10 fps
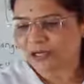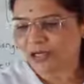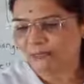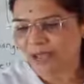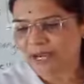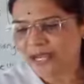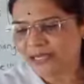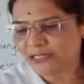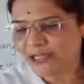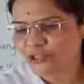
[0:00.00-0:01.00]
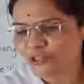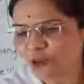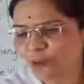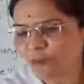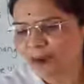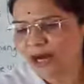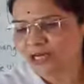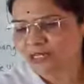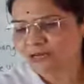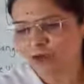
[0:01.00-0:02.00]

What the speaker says: remaining tissue burst